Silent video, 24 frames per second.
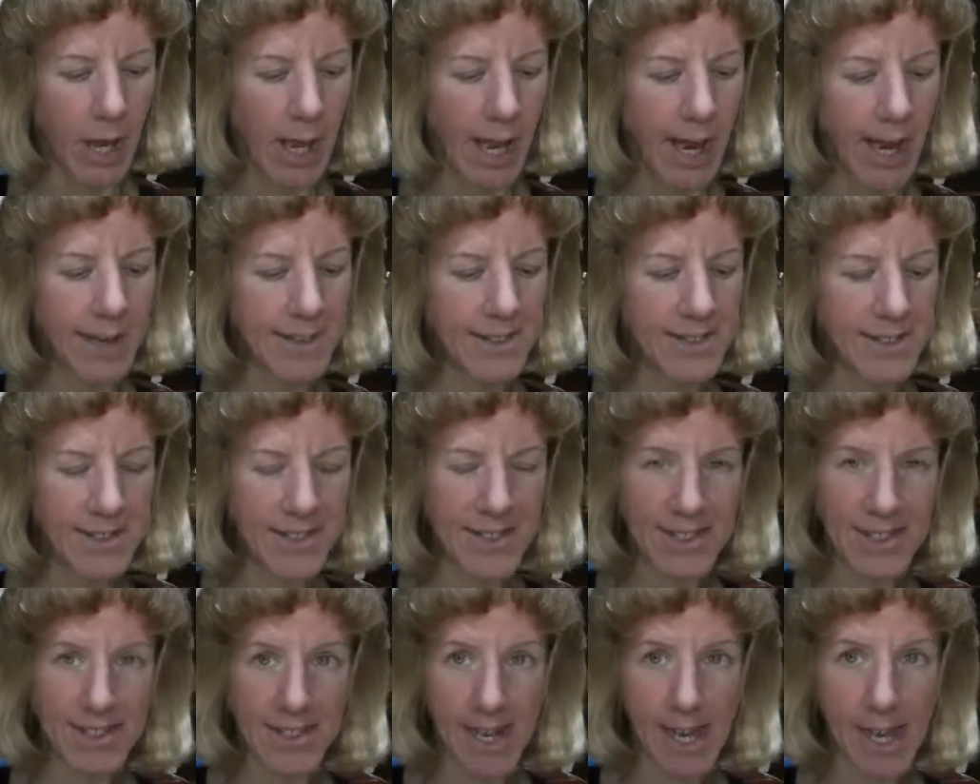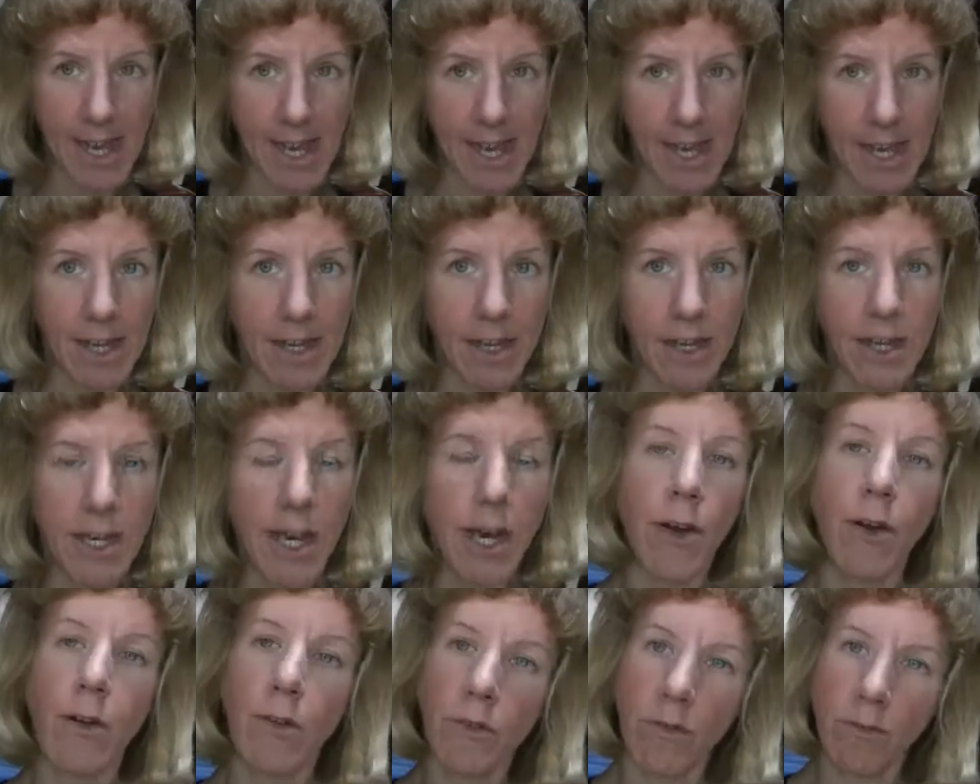Instead,
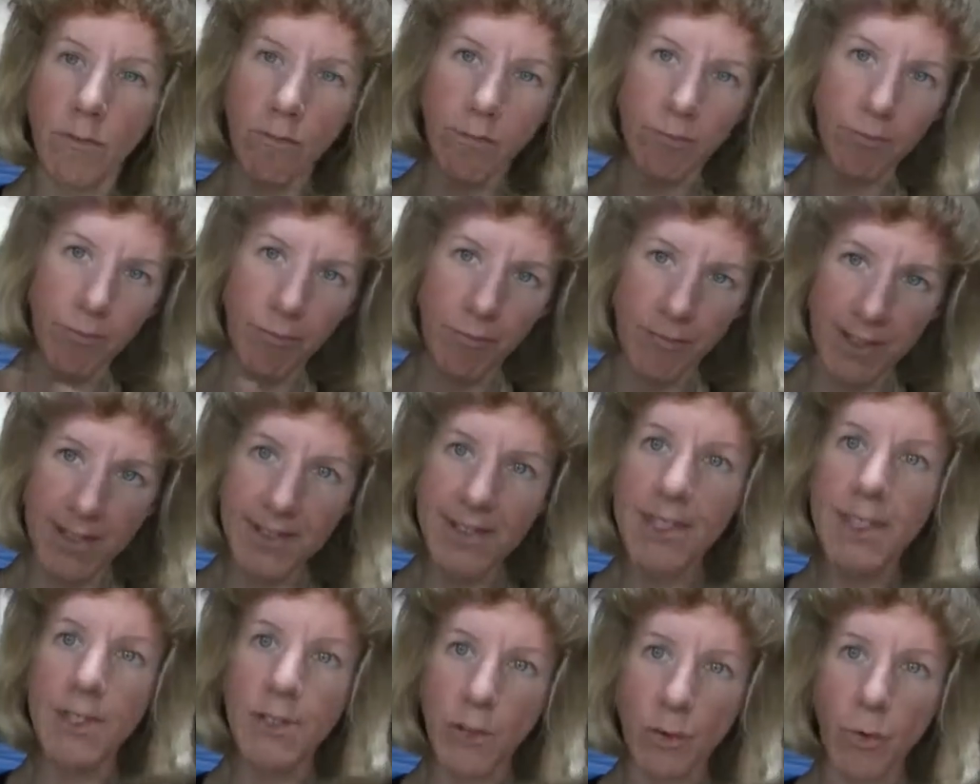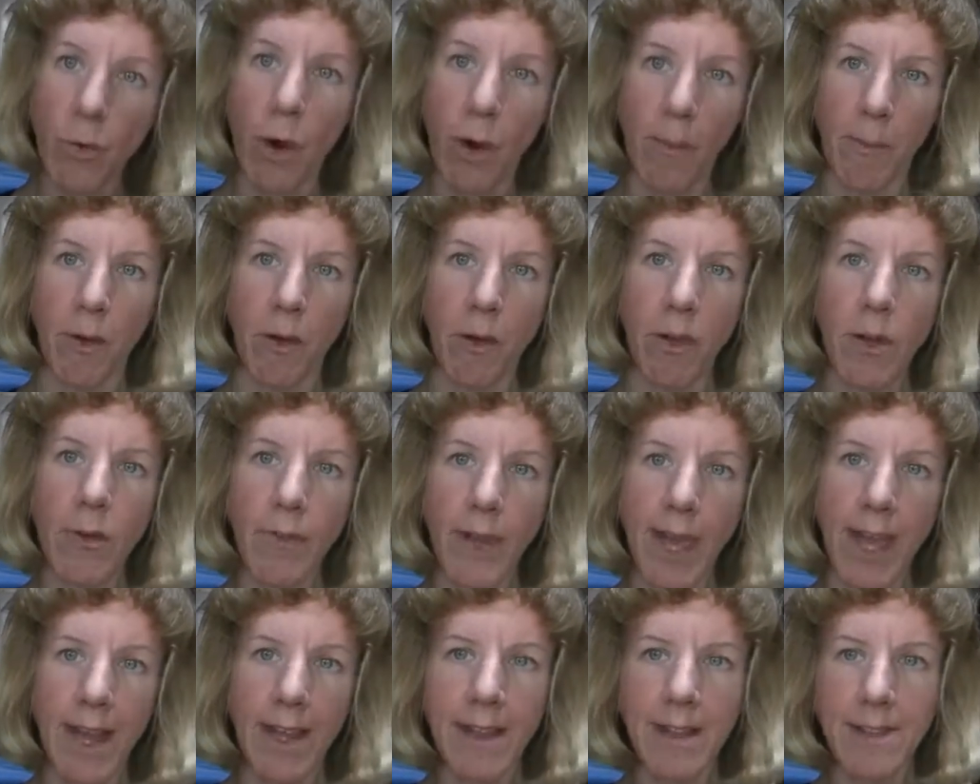now, this is normal,
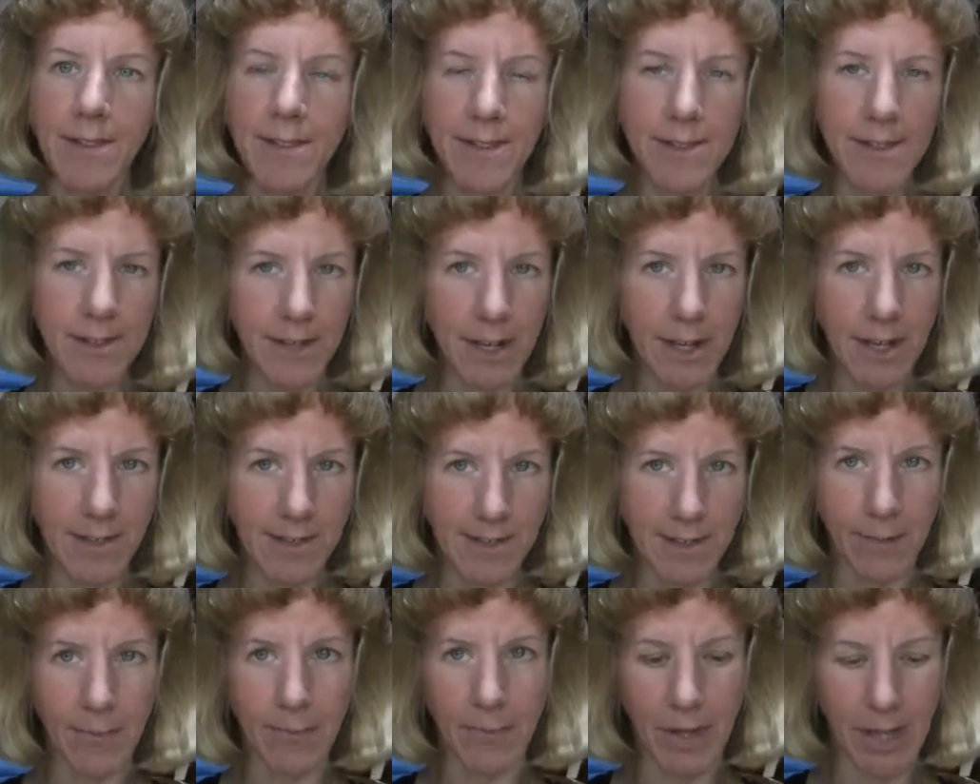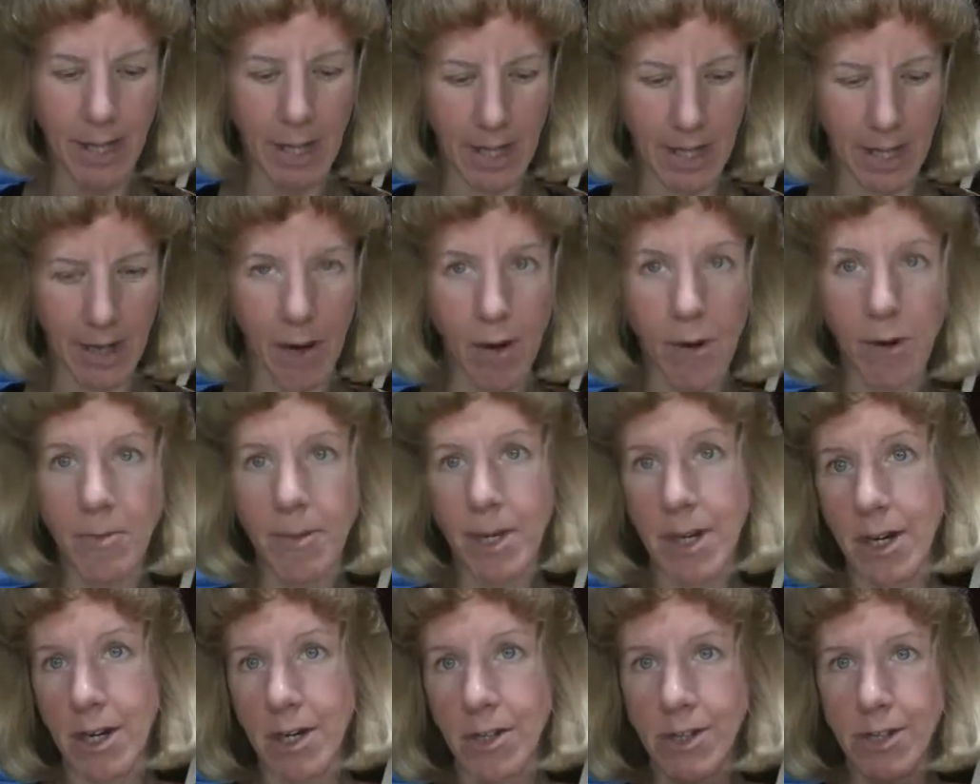okay? This is not something that, oh
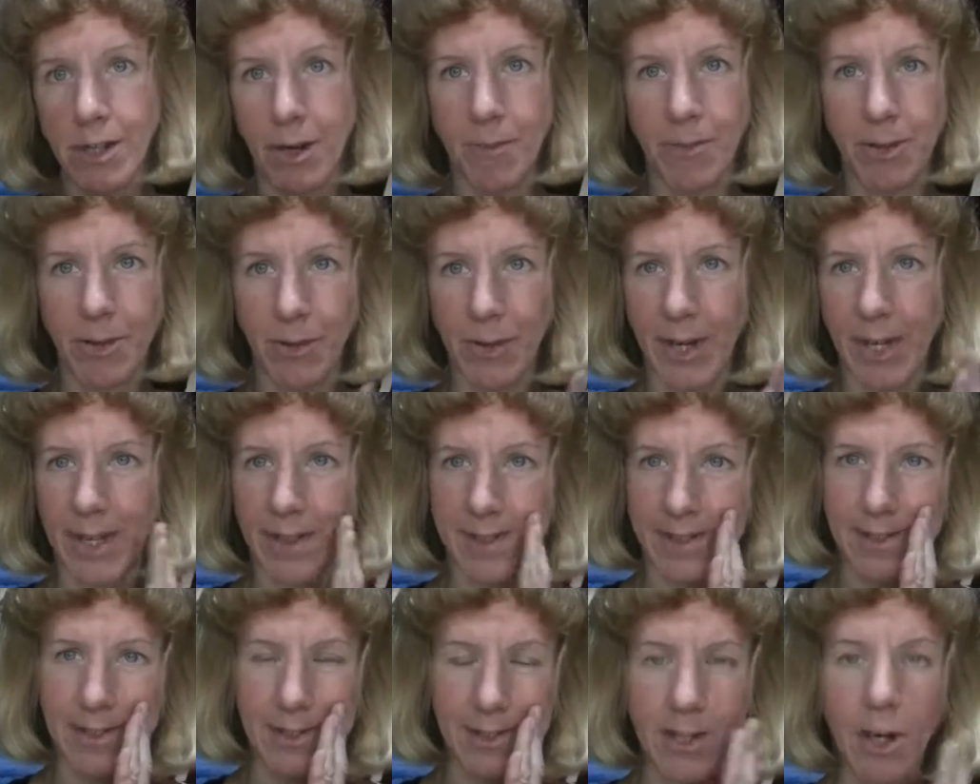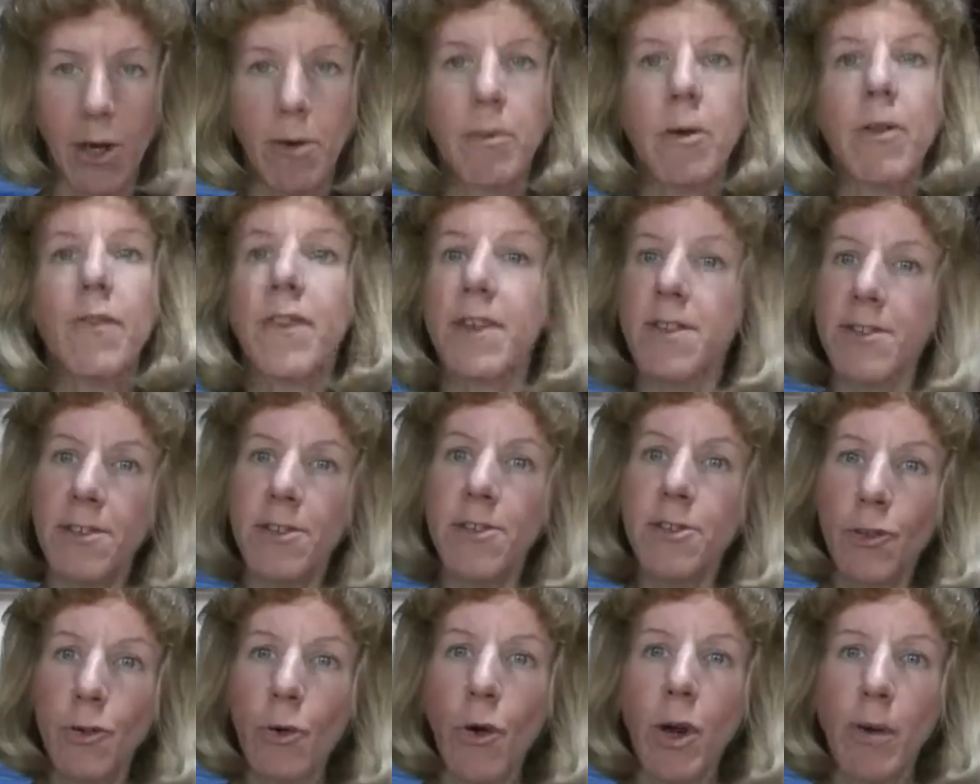my gosh, I'm doing this is terrible. This
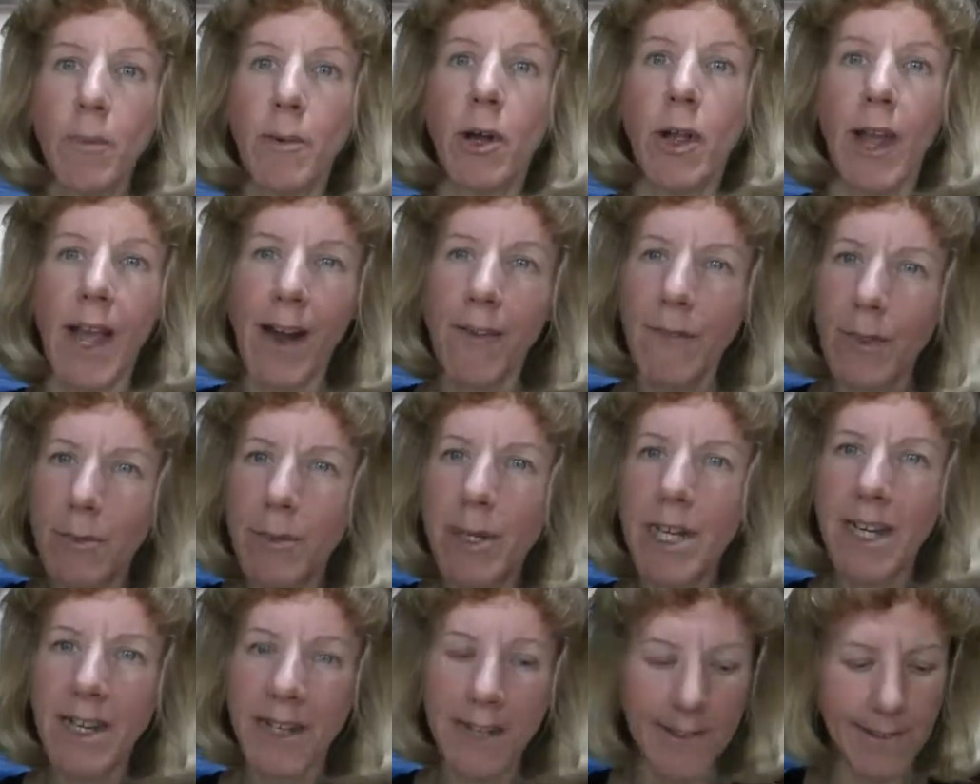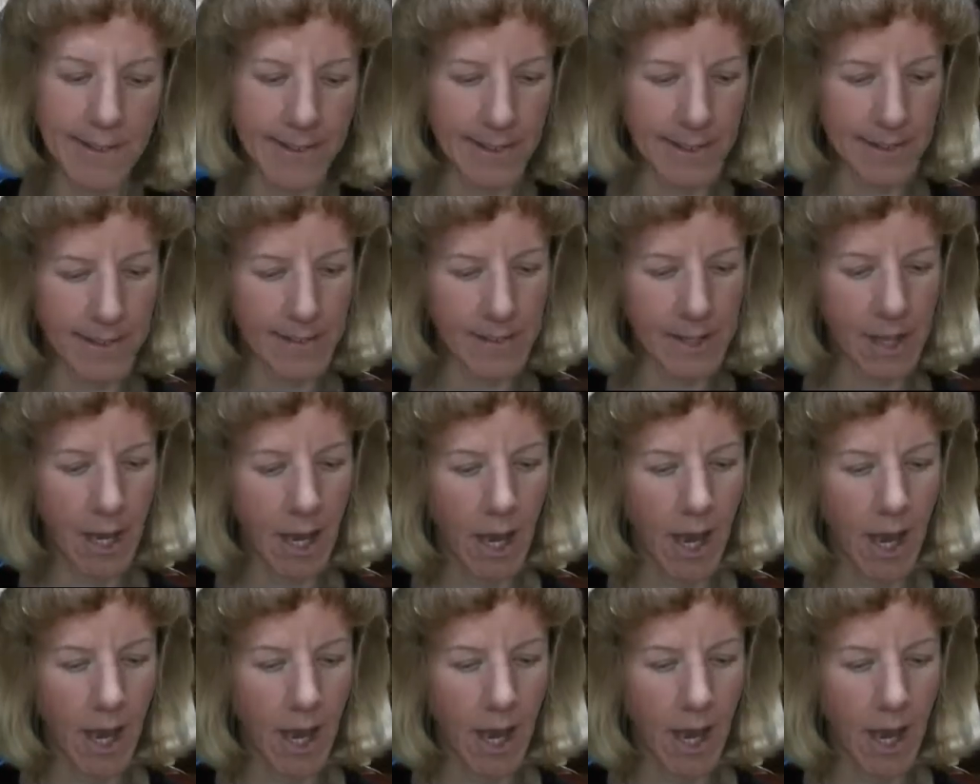is normal. Everybody does this.